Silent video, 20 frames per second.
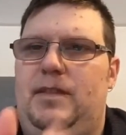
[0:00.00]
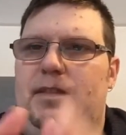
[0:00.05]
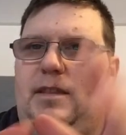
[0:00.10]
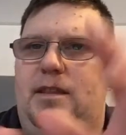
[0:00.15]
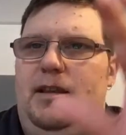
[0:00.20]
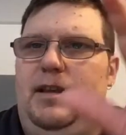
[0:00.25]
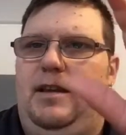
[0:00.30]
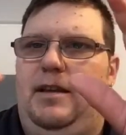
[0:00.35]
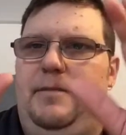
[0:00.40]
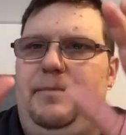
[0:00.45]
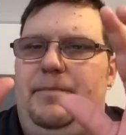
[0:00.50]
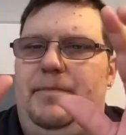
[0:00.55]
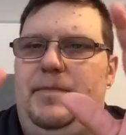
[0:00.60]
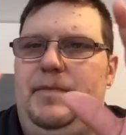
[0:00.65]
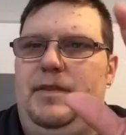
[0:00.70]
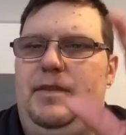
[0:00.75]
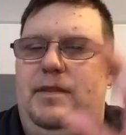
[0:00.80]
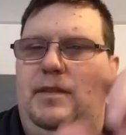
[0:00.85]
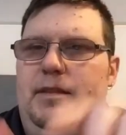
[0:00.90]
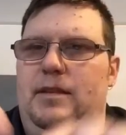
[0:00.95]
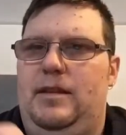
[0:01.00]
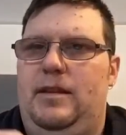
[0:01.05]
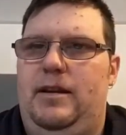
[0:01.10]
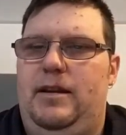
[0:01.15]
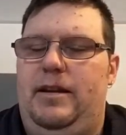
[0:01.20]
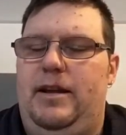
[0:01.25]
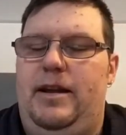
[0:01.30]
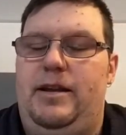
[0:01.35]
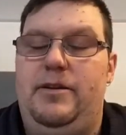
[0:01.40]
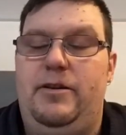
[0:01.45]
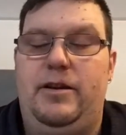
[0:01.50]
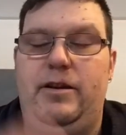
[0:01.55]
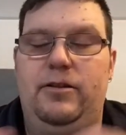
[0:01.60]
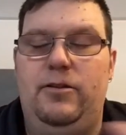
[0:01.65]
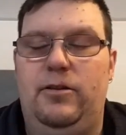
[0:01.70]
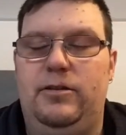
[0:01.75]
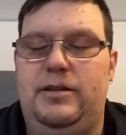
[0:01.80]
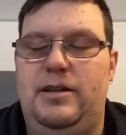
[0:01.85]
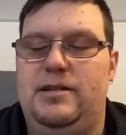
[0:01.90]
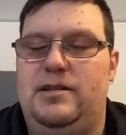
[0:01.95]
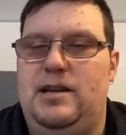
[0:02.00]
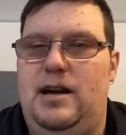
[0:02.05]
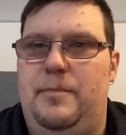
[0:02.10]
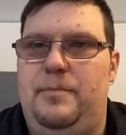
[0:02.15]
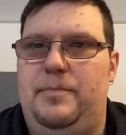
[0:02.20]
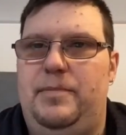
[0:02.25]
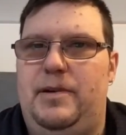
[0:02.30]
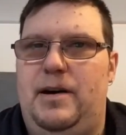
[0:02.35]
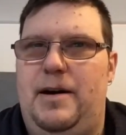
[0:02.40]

the, the and you can look this up.